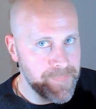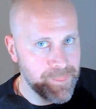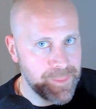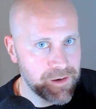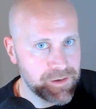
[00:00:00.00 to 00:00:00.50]

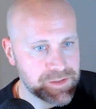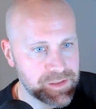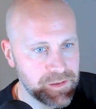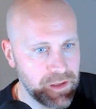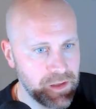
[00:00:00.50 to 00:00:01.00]

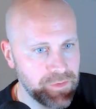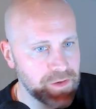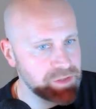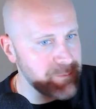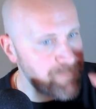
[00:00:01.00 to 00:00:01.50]
there's
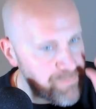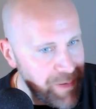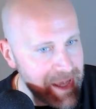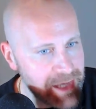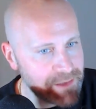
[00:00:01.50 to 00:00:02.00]
a
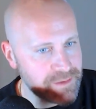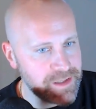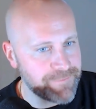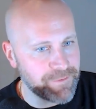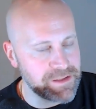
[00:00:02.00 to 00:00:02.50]
big
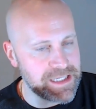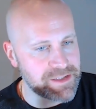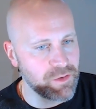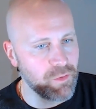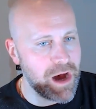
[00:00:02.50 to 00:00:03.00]
difference
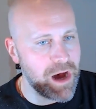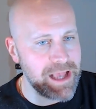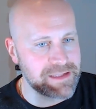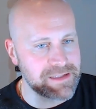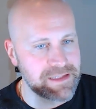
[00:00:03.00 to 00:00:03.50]
as to why
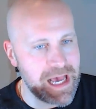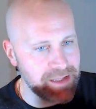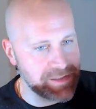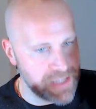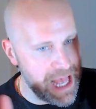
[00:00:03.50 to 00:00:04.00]
it's not
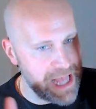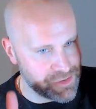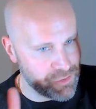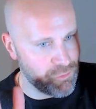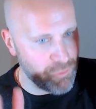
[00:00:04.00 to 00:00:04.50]

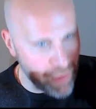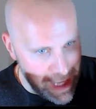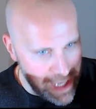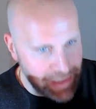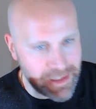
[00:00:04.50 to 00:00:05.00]
as
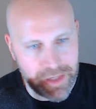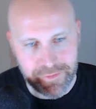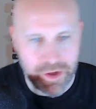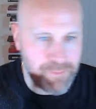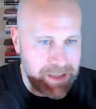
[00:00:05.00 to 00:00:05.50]
rigged,
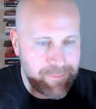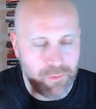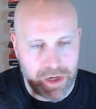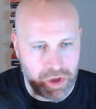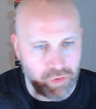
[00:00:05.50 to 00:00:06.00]
even though people
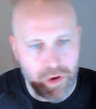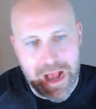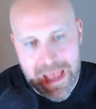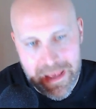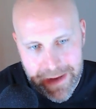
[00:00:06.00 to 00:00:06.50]
want to
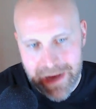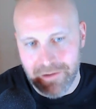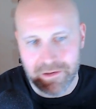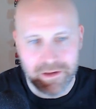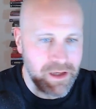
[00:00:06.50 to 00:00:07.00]
cry
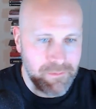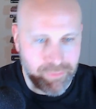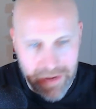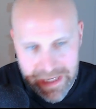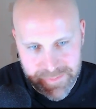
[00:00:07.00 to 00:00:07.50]
about
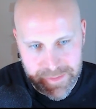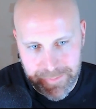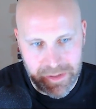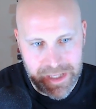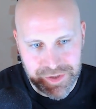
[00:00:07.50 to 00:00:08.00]
price
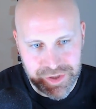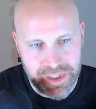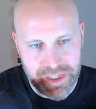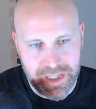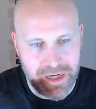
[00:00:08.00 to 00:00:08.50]

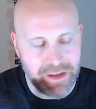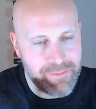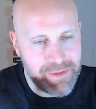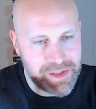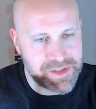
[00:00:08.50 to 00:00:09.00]
manipulation. And
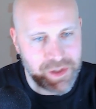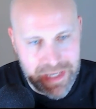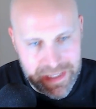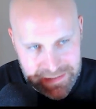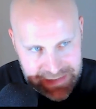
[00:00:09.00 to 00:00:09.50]
let me just go
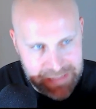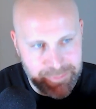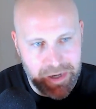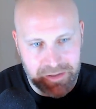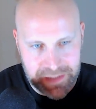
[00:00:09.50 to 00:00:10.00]
ahead and
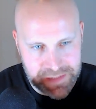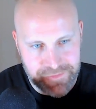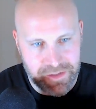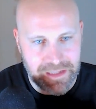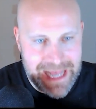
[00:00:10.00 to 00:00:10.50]
debunk this
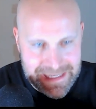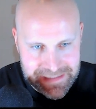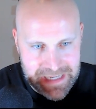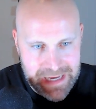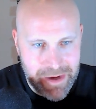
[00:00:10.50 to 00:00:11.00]
for the
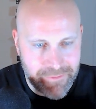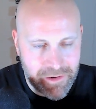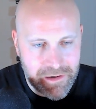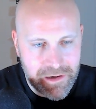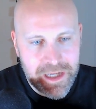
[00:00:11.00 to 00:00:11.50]
last time
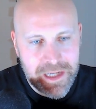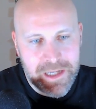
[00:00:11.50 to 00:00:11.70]
ever.